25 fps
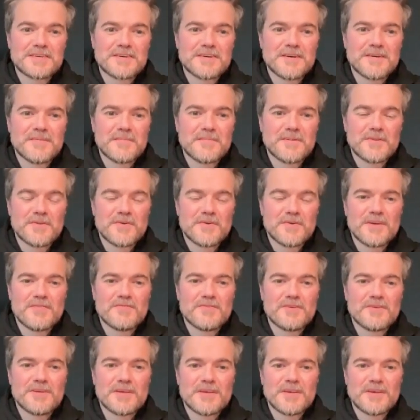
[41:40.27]

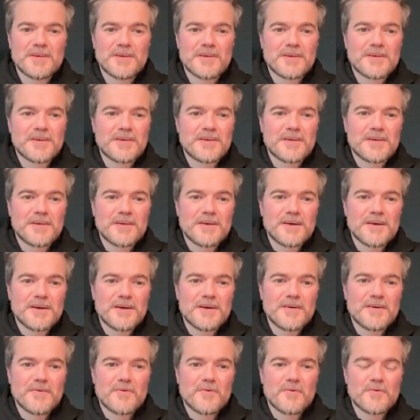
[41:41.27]
You
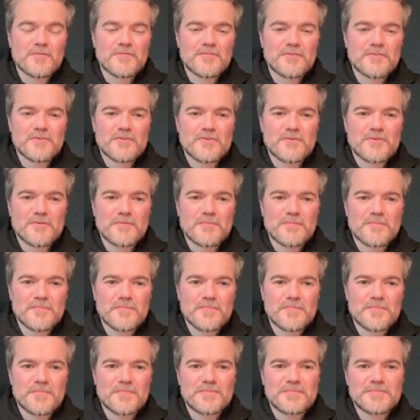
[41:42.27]
know, all of your
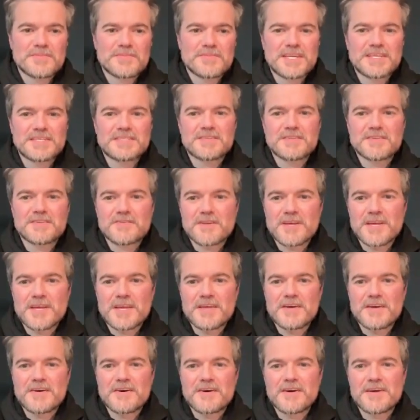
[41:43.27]

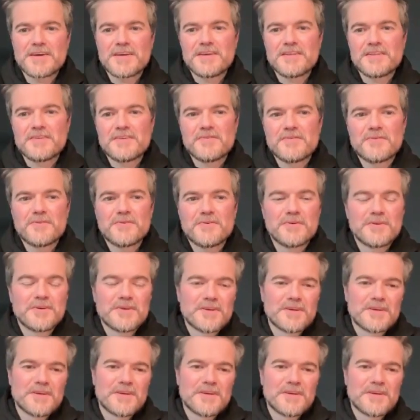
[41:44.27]
data.ai and your